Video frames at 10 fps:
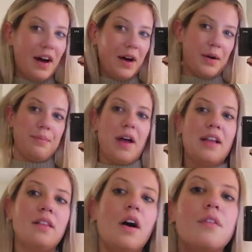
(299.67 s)
Um, I
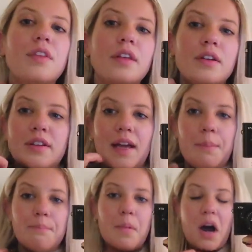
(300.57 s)
love the little like
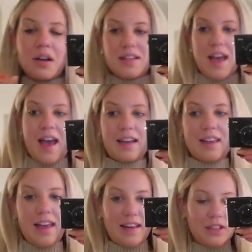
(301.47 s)
mock
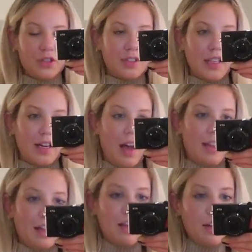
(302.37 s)
neck and it's just like, I
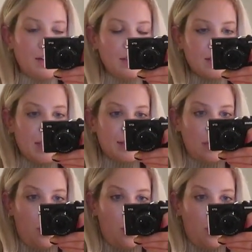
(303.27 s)
think I got it in a size